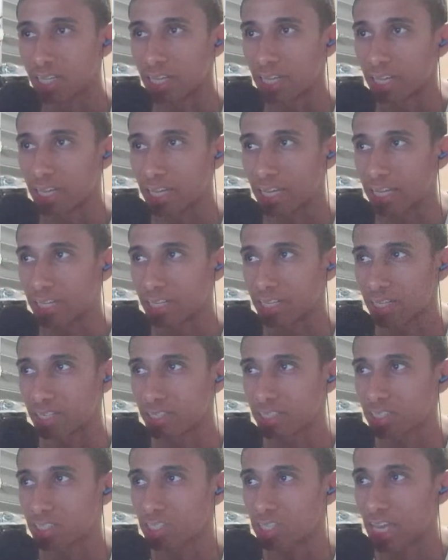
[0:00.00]
and they
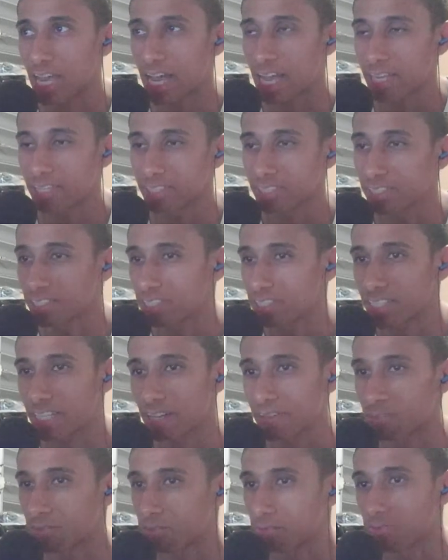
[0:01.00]
just had
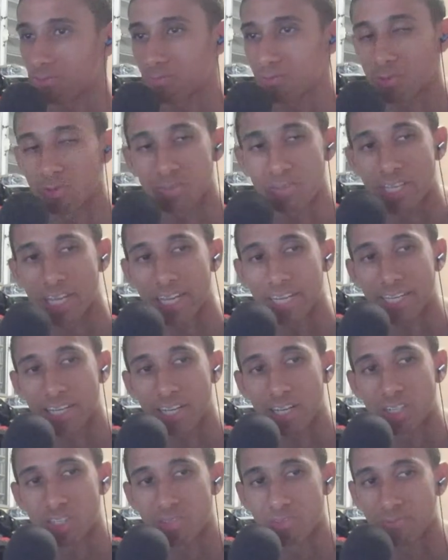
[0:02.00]
to take
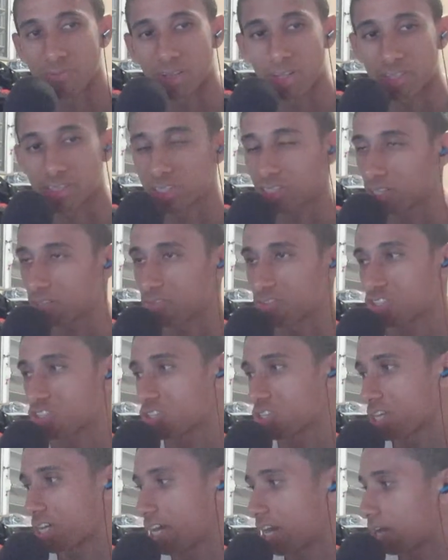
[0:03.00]
a ton of
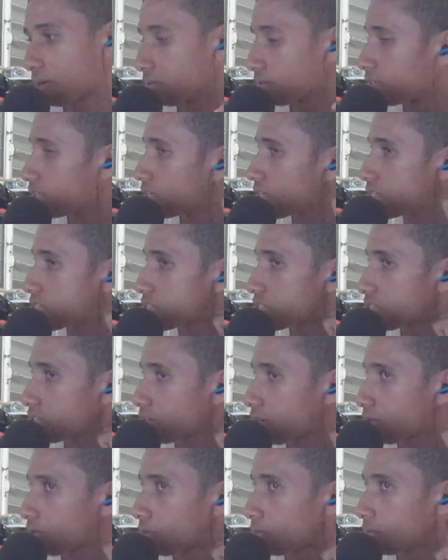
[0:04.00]
shit out.
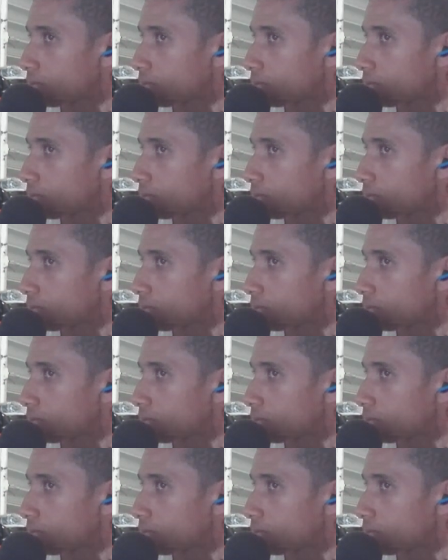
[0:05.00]
So